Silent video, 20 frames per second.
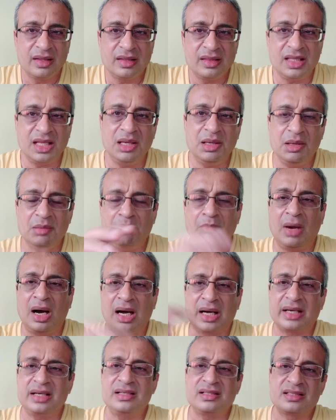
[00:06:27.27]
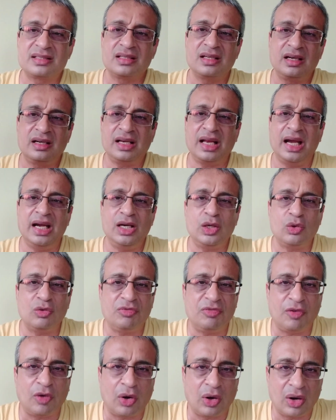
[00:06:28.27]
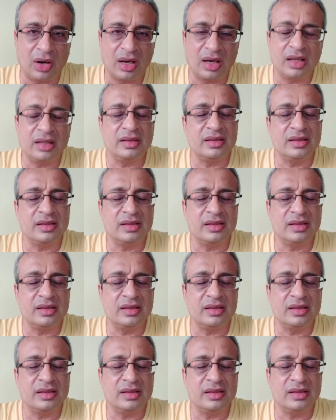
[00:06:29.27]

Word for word: The markets tend to fall.